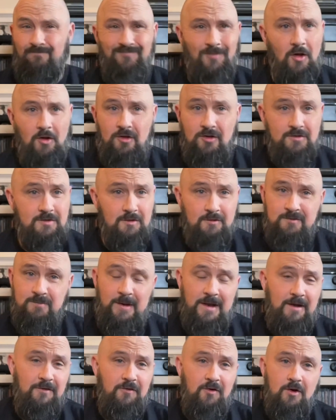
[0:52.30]
look to have
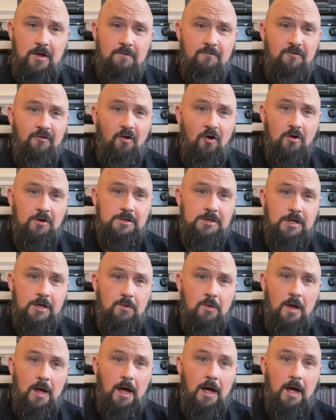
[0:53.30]
spent a fucking
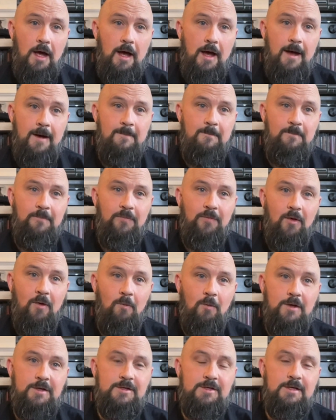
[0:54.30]
fortune.
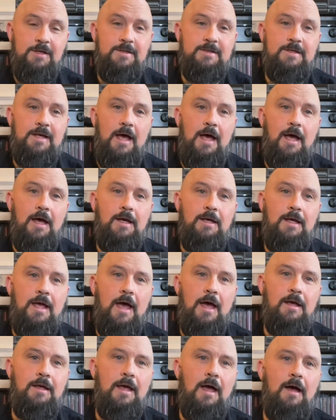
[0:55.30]
Which is,
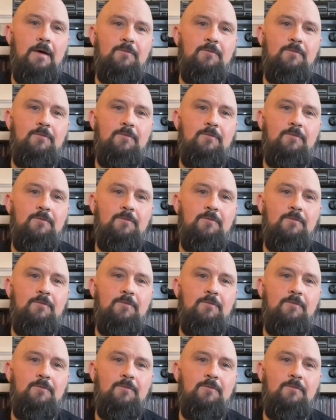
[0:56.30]
yeah,